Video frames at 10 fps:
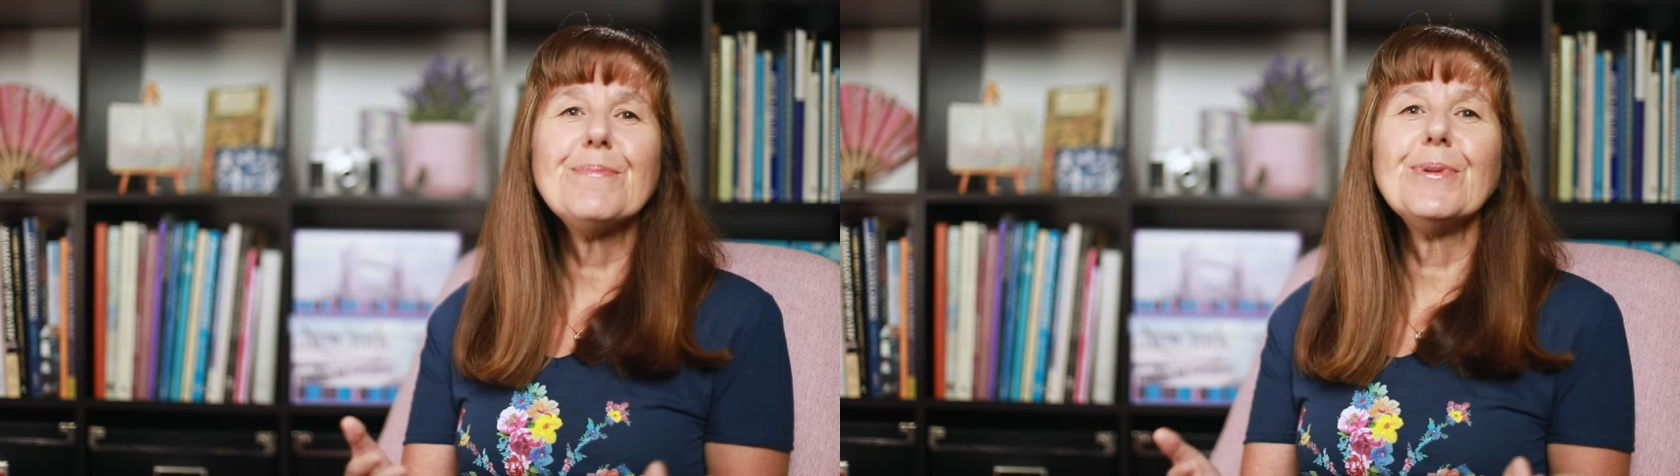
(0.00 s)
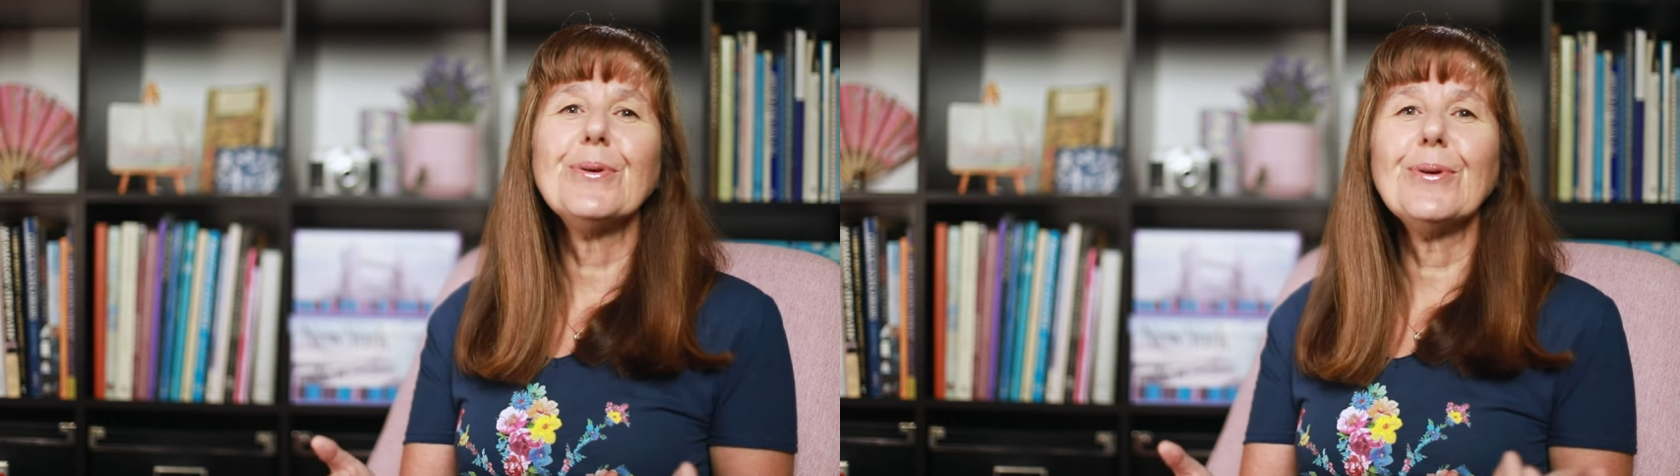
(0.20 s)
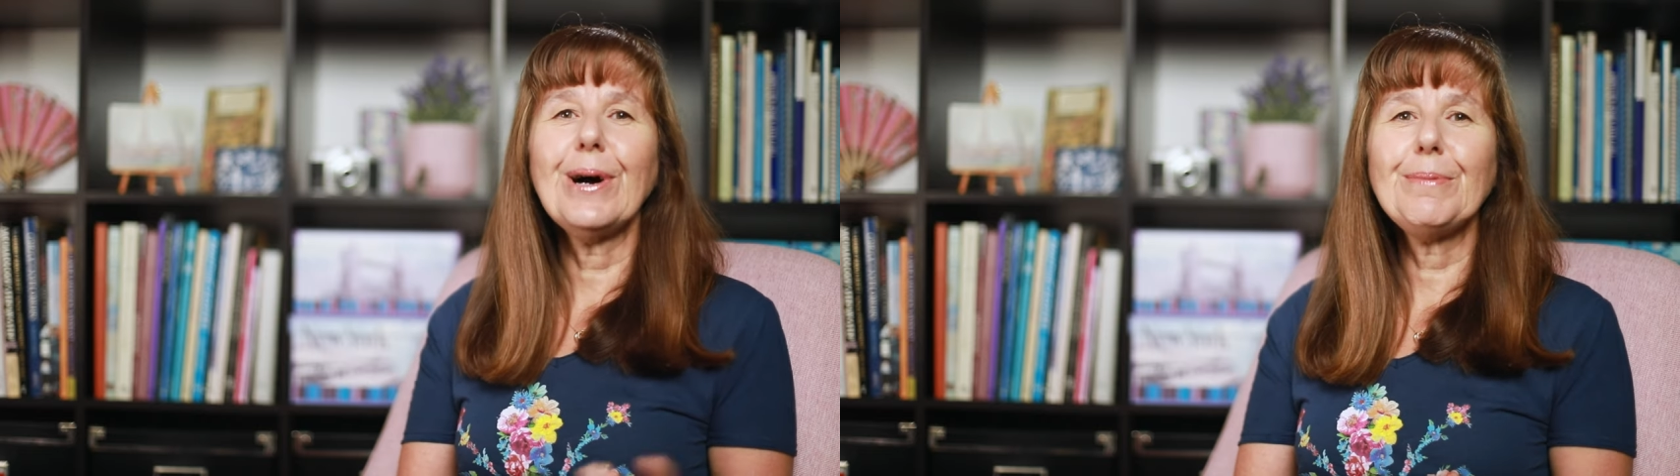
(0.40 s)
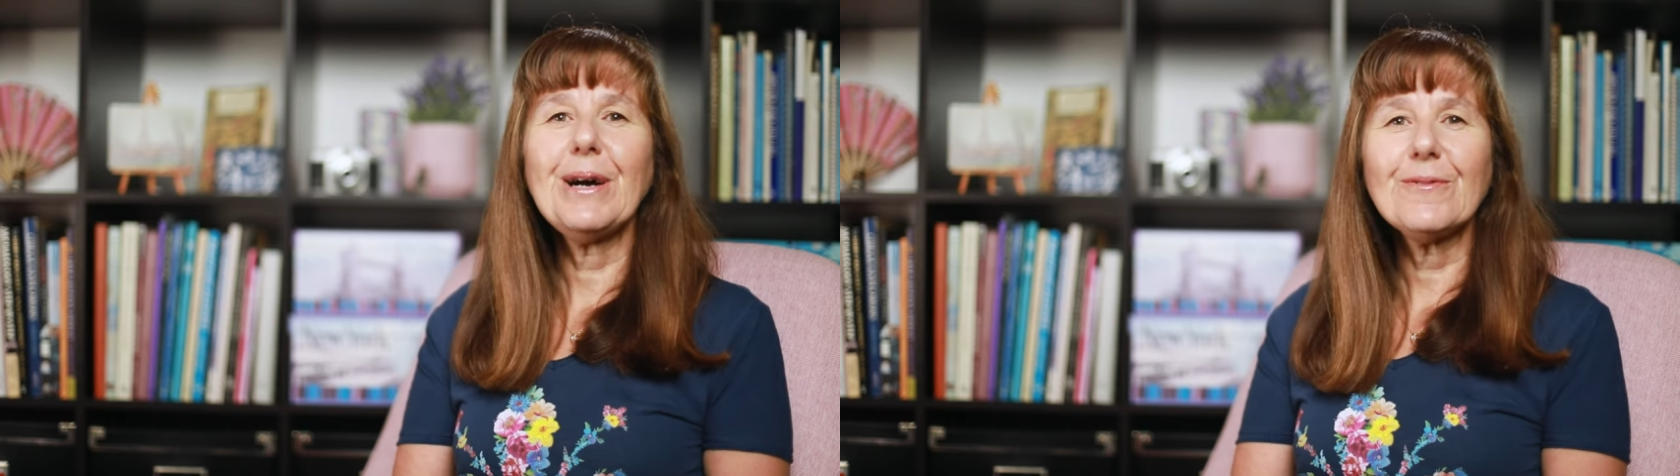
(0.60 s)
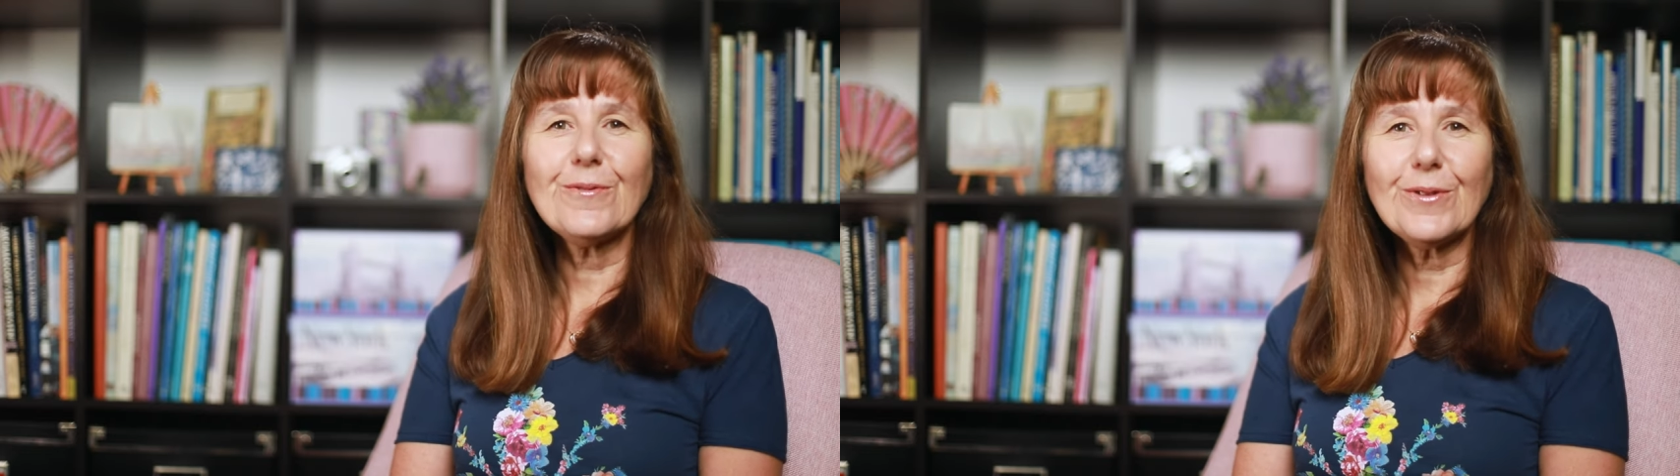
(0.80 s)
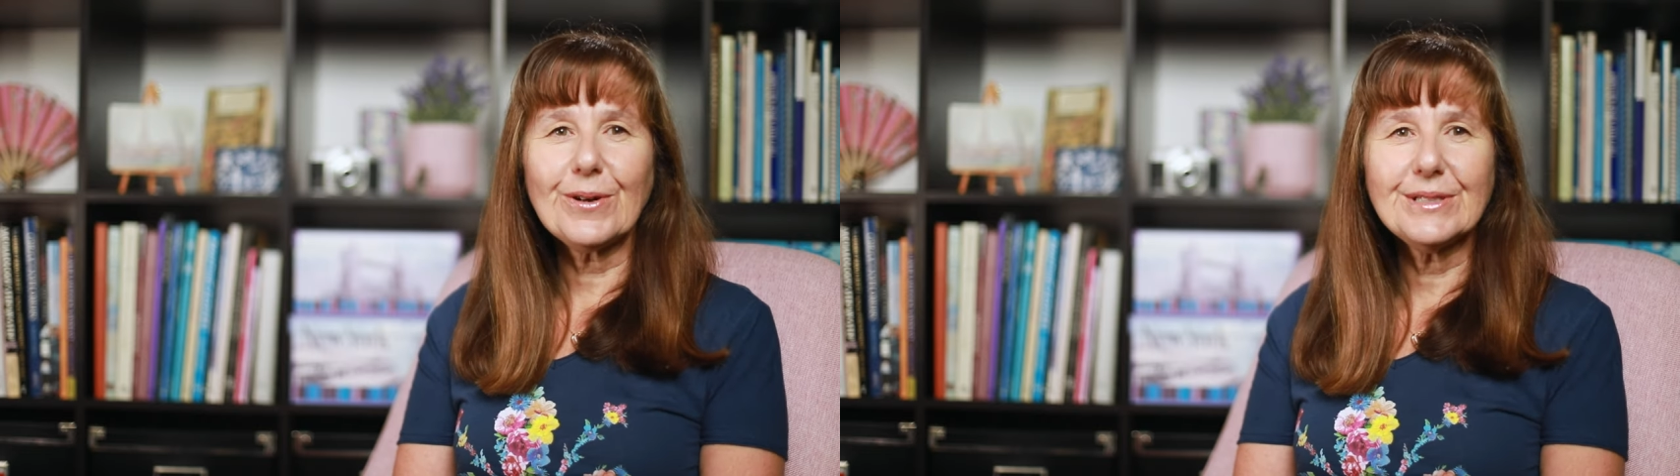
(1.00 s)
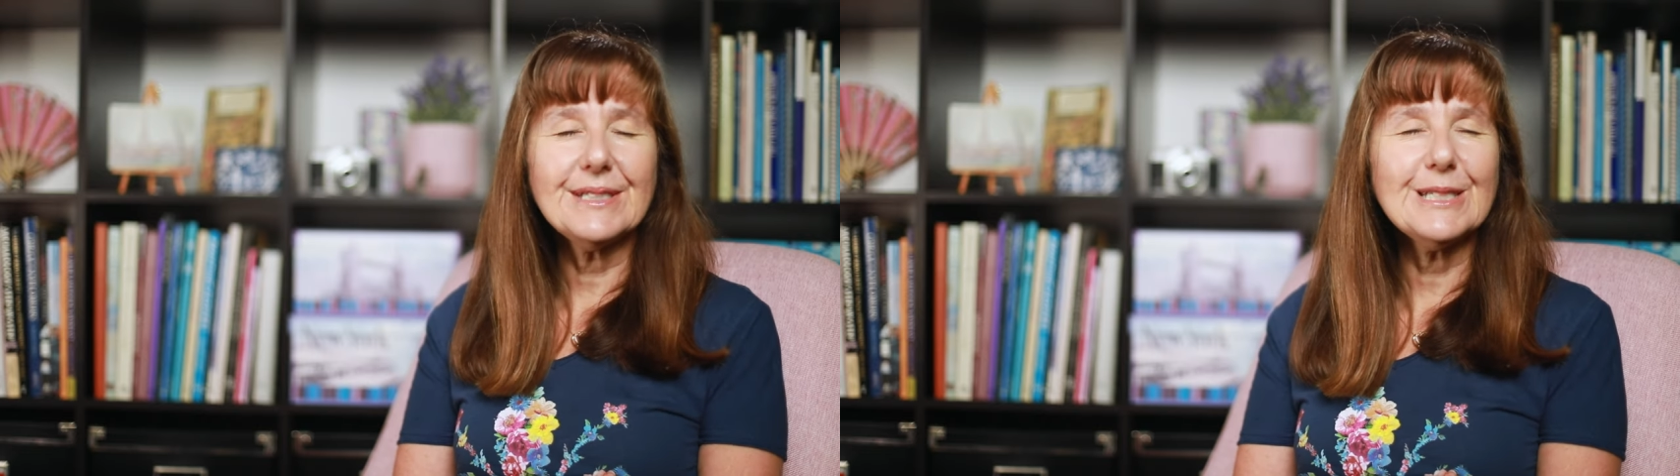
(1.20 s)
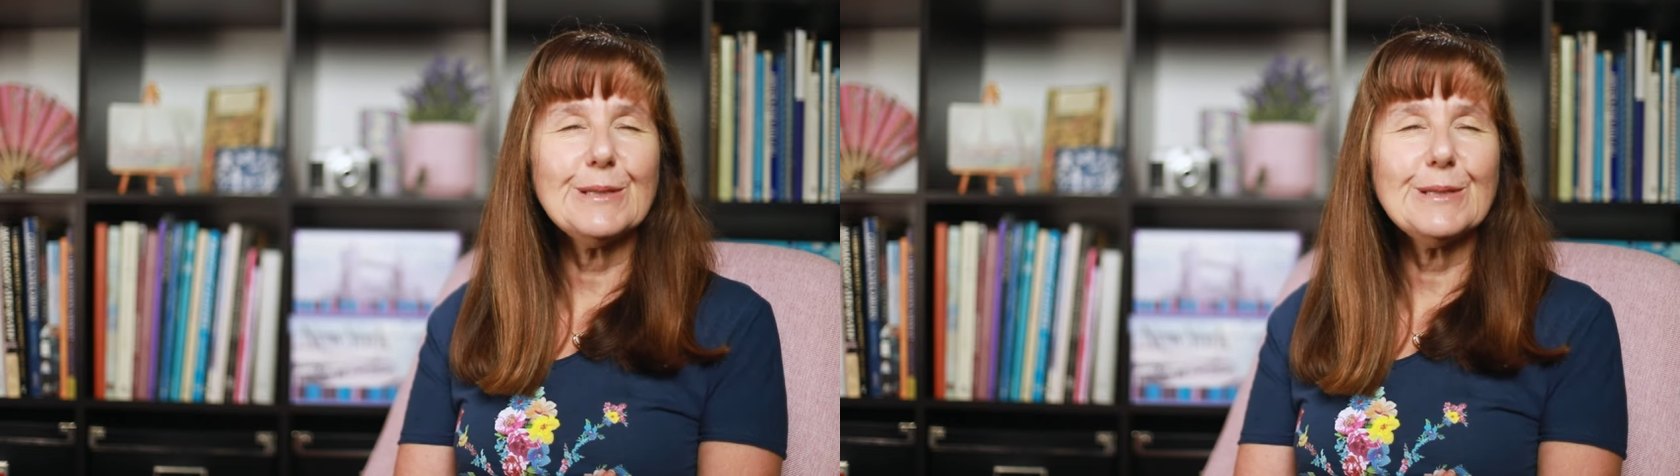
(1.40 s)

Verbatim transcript: more about Florence's